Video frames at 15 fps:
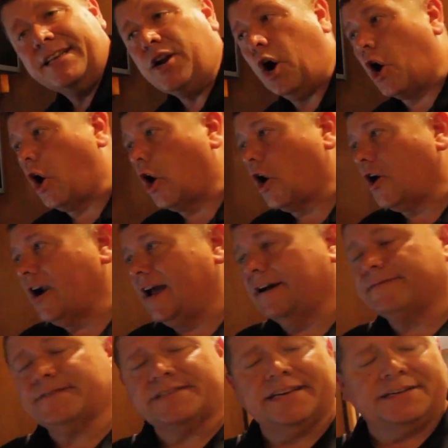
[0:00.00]
an
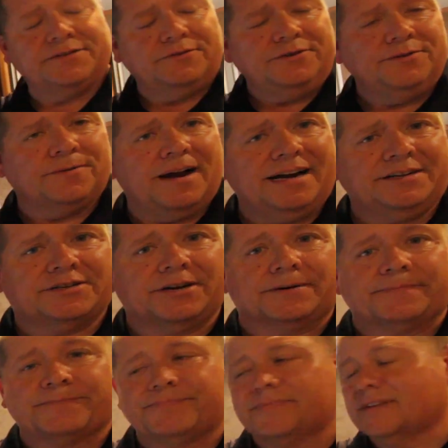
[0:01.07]
RF signal director.
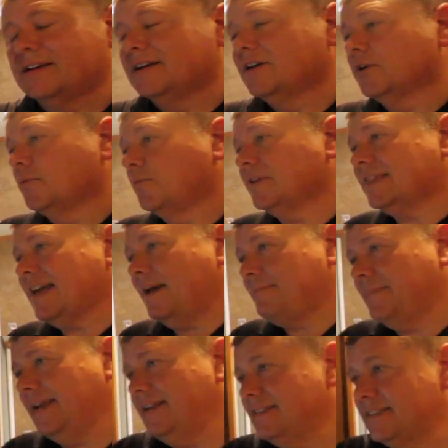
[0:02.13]
What
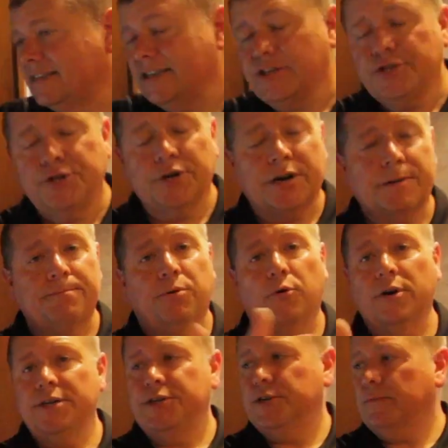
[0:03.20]
that means is you can
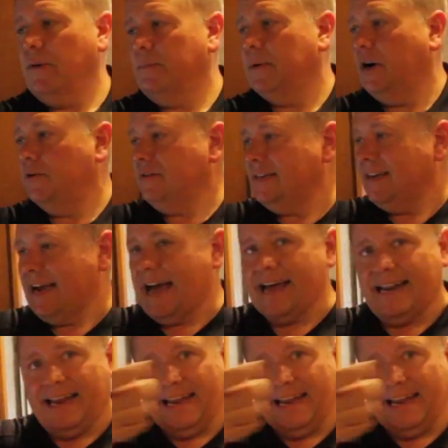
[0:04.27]
point your remote at